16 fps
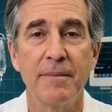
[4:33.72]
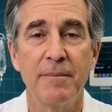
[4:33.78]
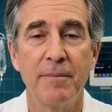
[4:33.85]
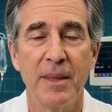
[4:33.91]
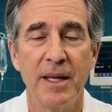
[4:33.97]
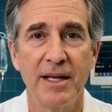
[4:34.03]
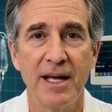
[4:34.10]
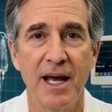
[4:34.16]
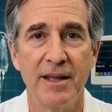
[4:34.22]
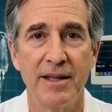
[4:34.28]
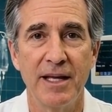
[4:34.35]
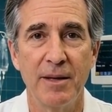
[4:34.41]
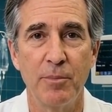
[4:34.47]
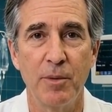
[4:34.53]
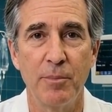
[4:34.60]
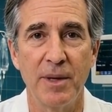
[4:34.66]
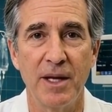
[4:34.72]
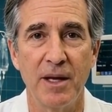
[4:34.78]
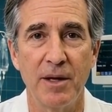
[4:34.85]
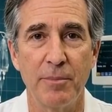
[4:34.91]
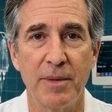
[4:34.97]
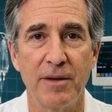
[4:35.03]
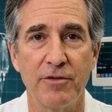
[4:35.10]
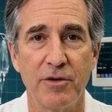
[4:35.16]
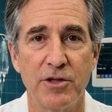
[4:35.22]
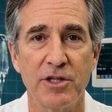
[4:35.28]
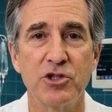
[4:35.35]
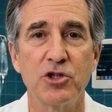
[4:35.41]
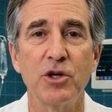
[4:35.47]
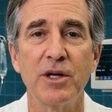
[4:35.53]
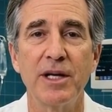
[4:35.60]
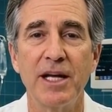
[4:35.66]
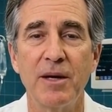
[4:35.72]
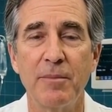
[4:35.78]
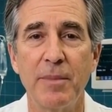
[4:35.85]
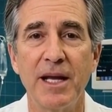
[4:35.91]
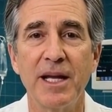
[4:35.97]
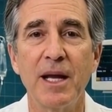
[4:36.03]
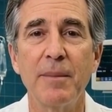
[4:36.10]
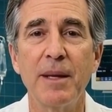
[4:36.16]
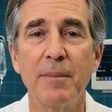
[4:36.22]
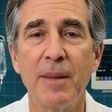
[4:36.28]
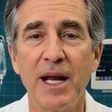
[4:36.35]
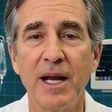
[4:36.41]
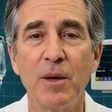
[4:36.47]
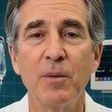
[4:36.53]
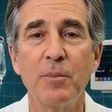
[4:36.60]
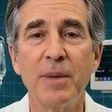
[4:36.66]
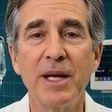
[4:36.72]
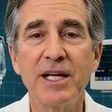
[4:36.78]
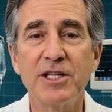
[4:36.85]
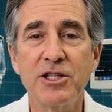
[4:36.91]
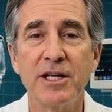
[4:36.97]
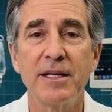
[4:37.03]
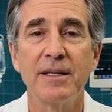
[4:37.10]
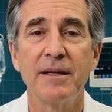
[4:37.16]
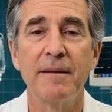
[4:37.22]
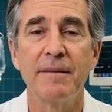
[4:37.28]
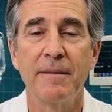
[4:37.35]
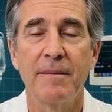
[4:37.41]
But nothing prepared me for the journey of becoming my own patient.